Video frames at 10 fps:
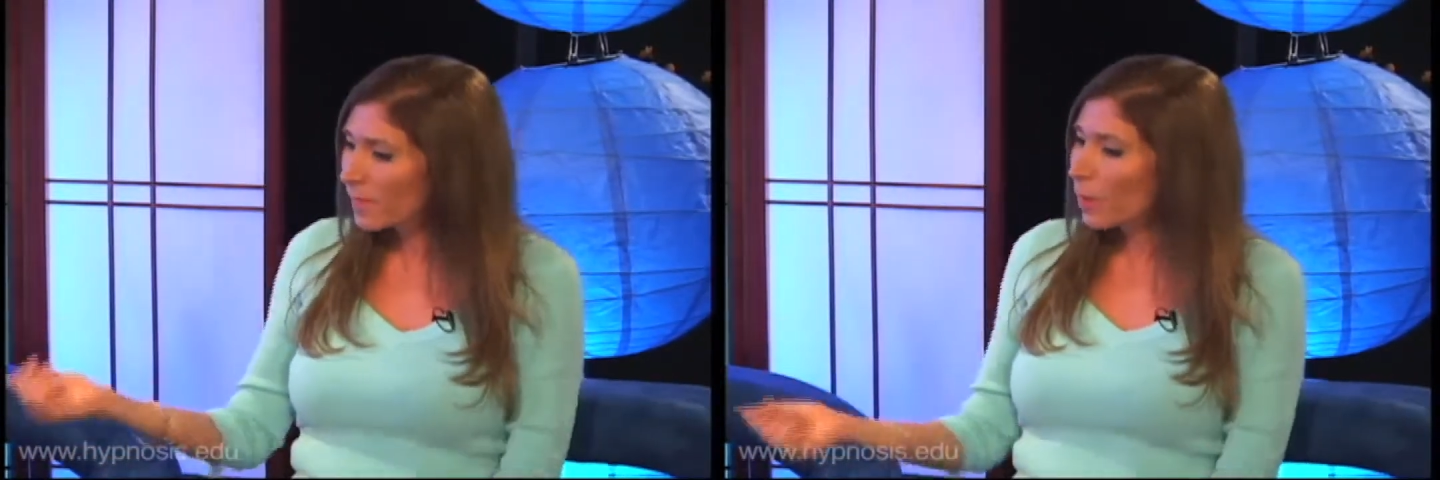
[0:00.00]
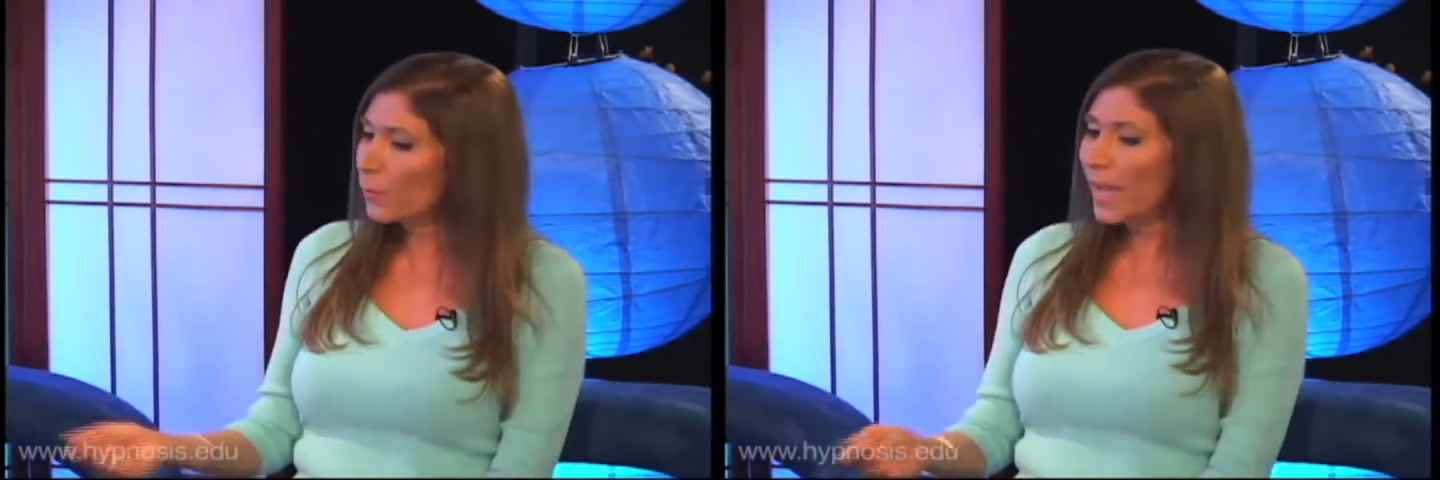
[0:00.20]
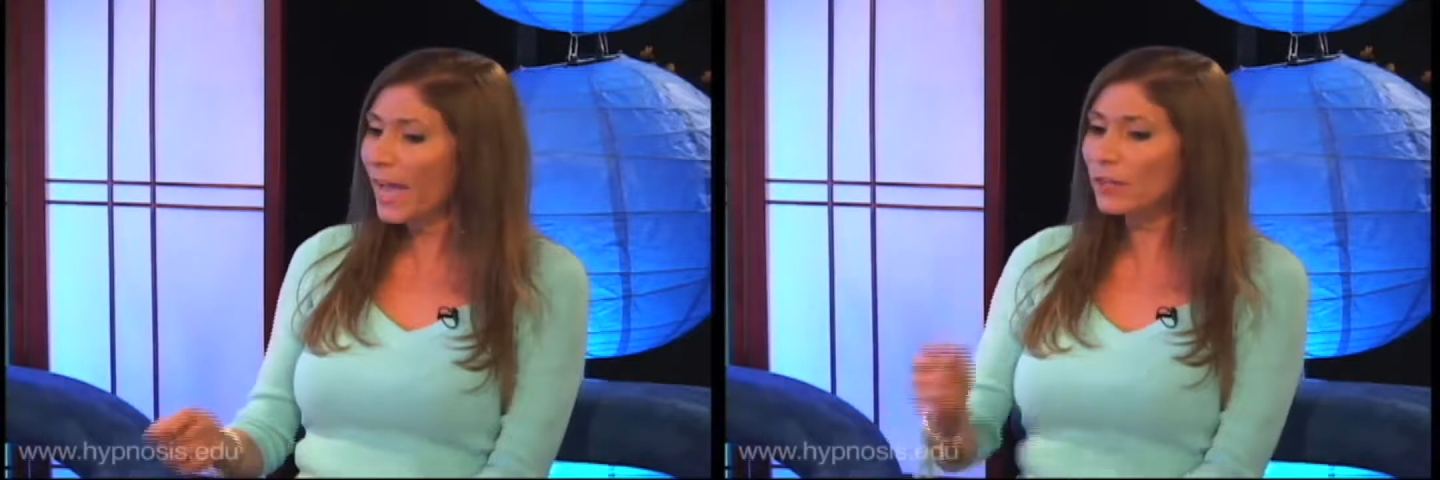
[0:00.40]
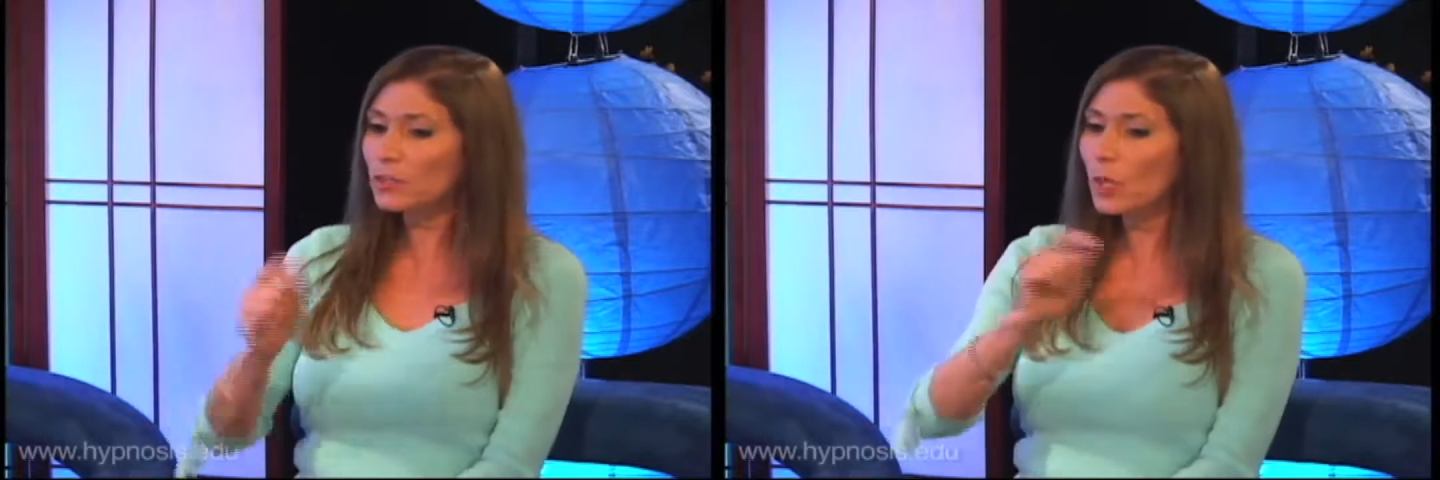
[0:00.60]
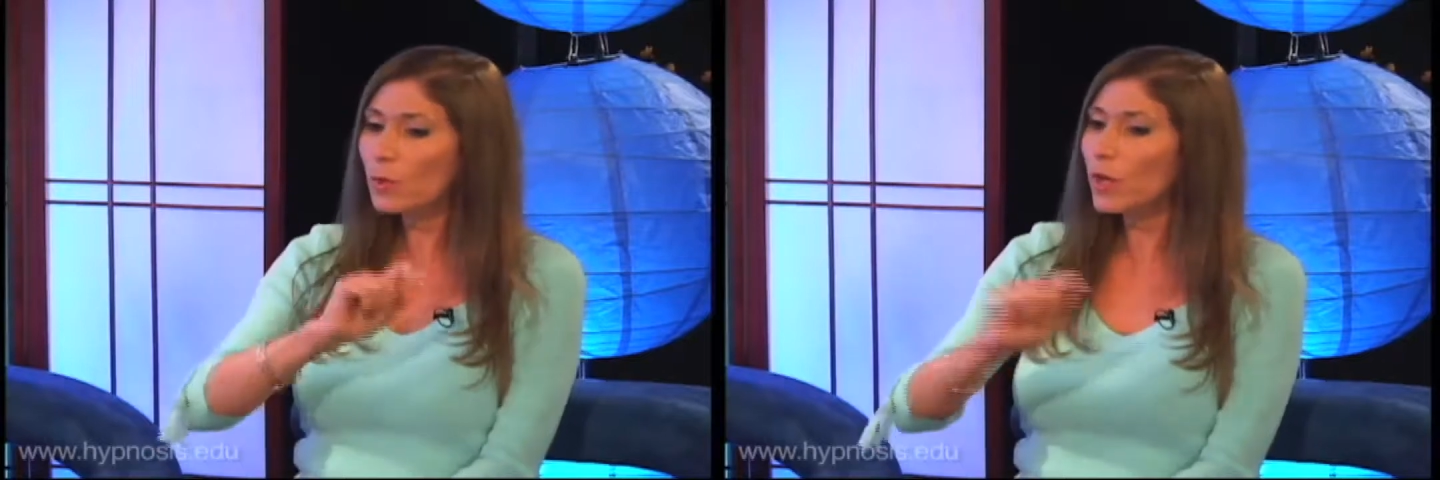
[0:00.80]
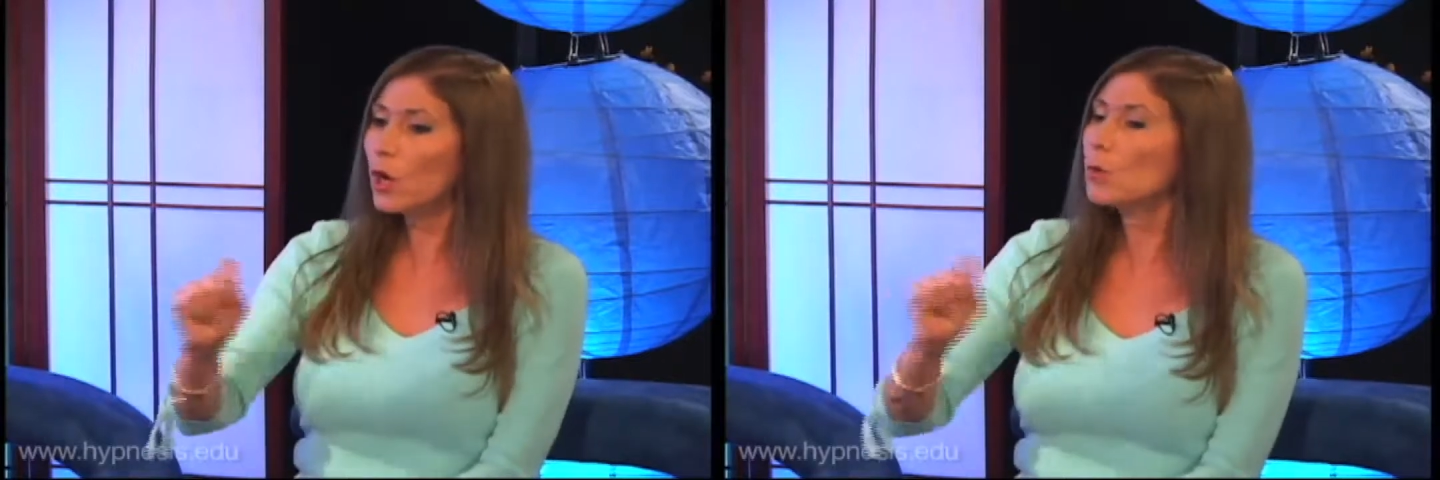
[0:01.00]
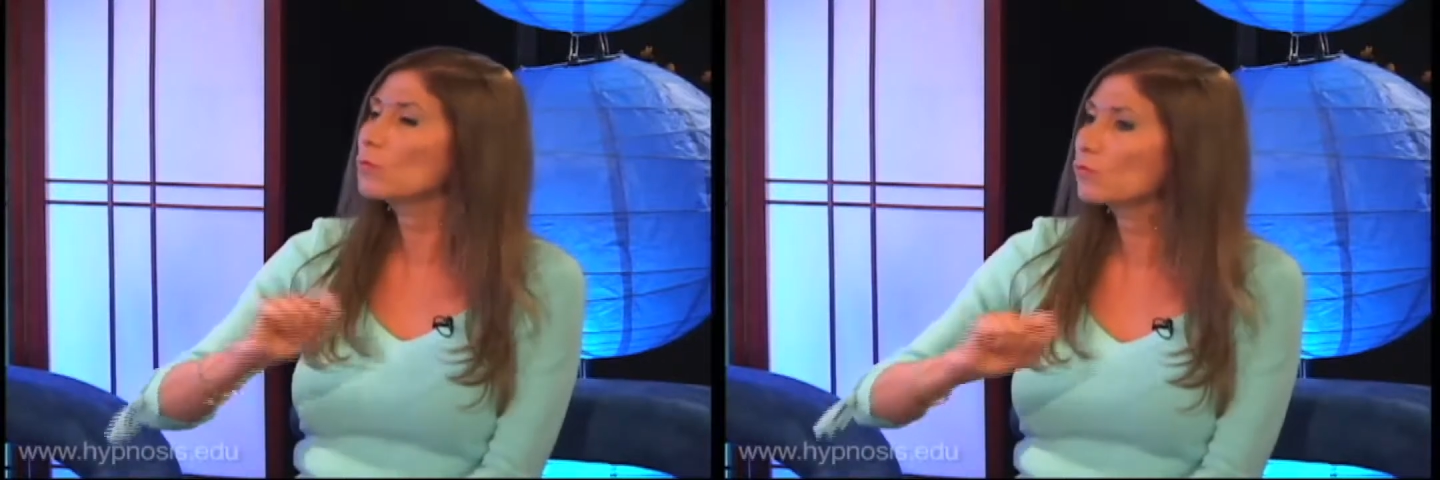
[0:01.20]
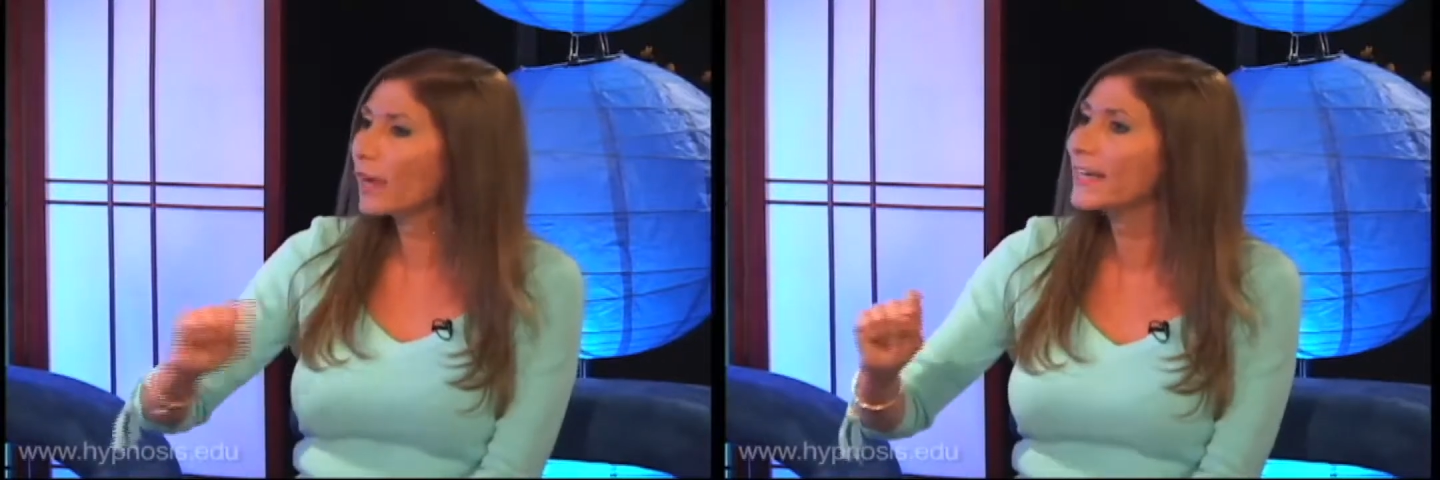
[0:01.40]
And we had her going
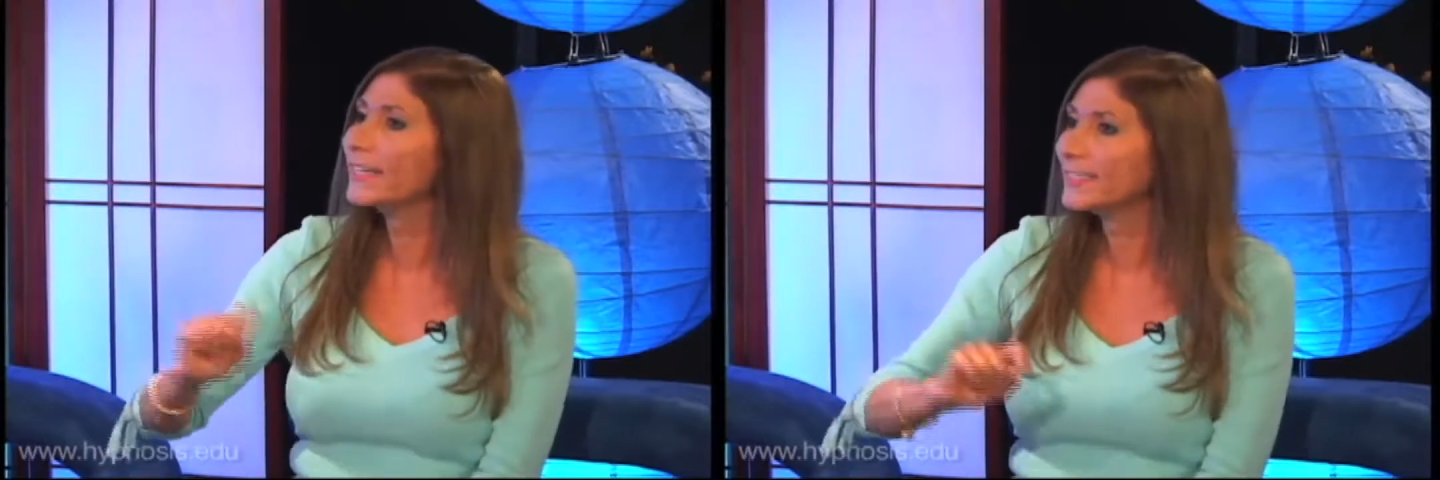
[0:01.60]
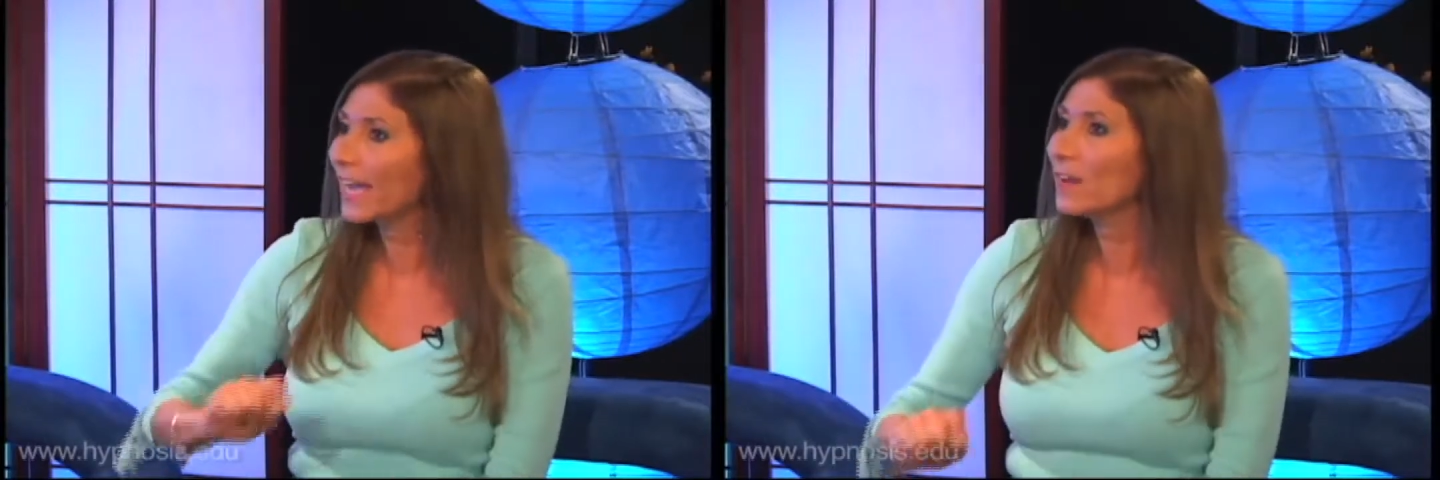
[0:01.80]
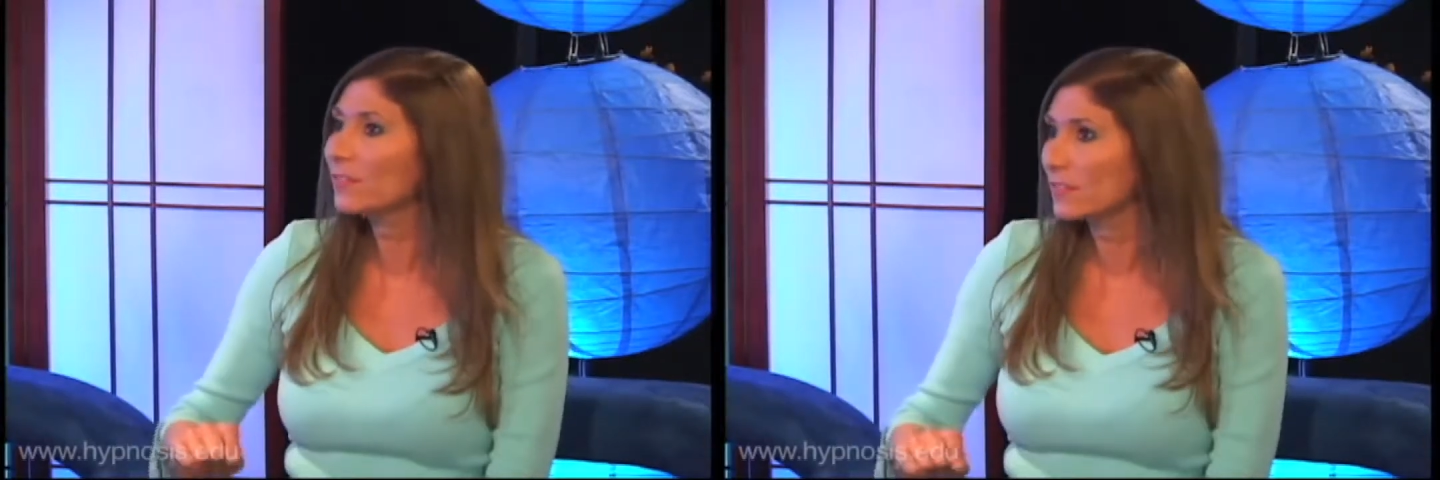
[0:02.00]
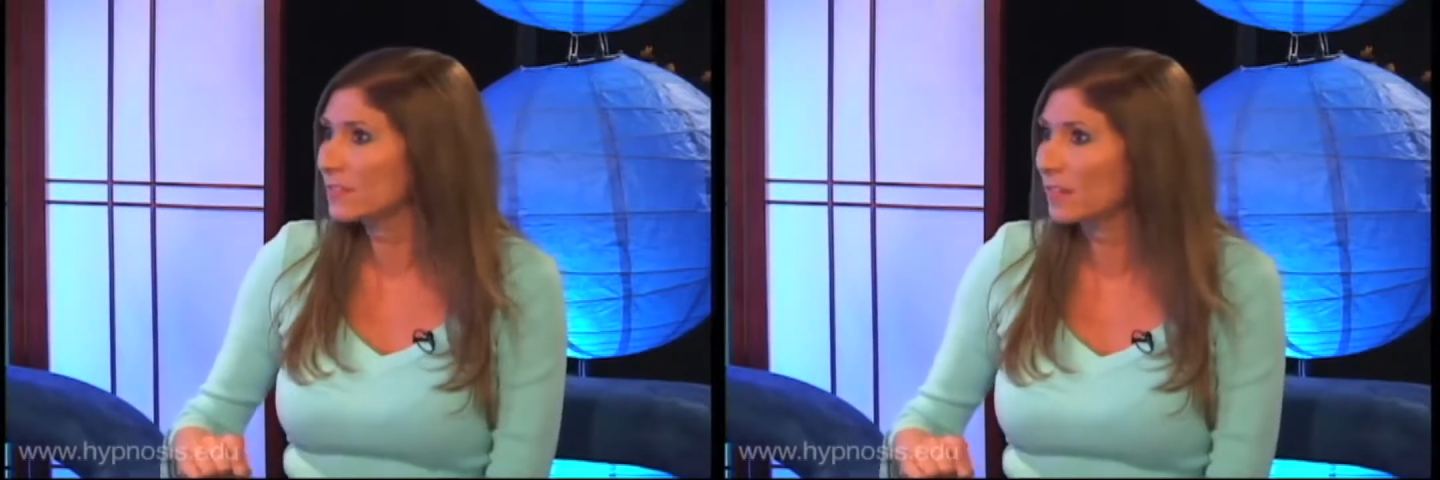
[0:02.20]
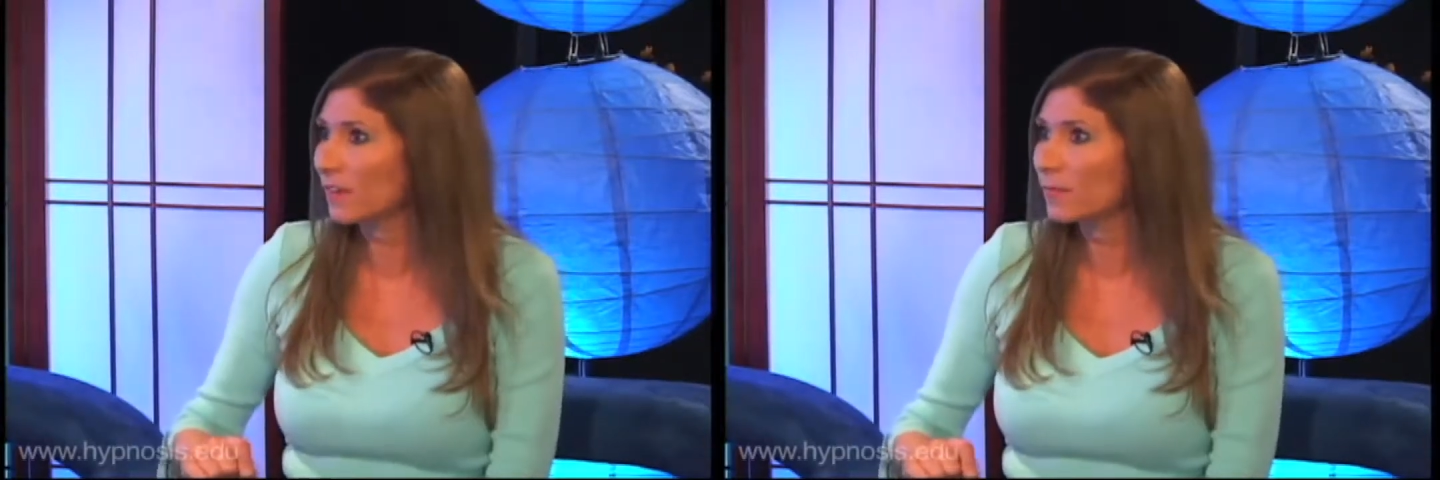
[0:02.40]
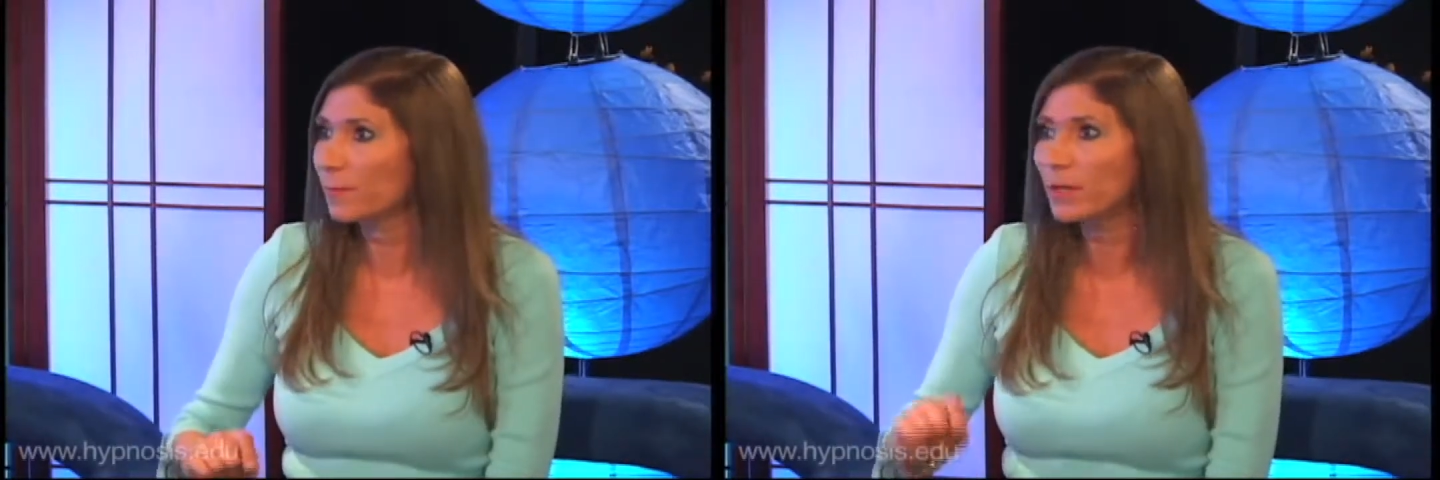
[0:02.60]
home writing down this stuff,